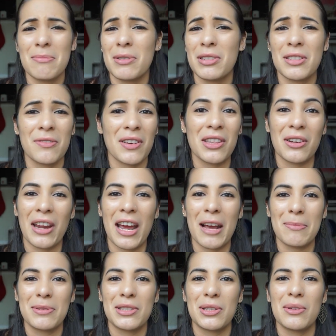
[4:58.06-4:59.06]
a bunch of other
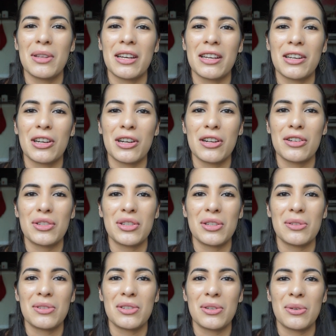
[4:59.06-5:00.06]
apps too that encourage
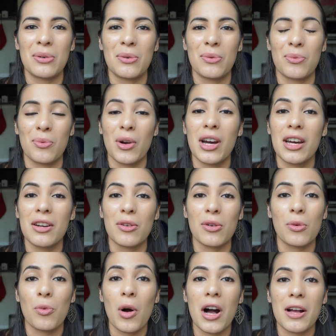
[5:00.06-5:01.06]
you to run
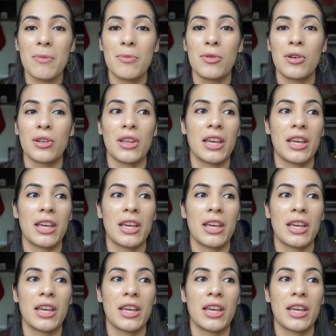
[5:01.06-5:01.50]
or walk more.